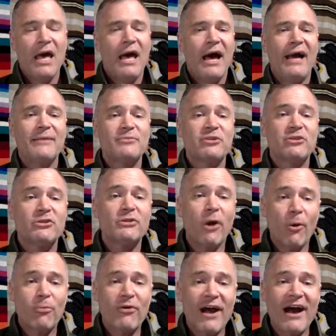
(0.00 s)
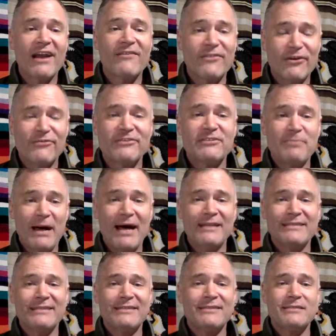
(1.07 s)
I am so proud of your
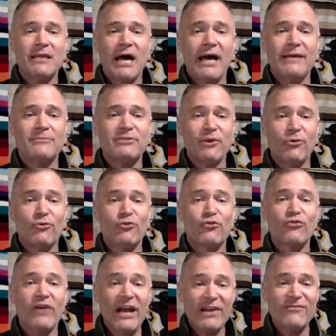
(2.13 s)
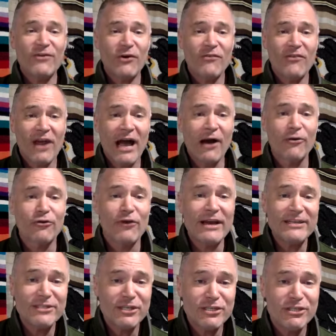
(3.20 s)
responses. I am so grateful for how
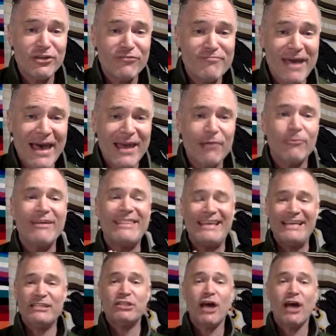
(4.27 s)
gracious you've been with each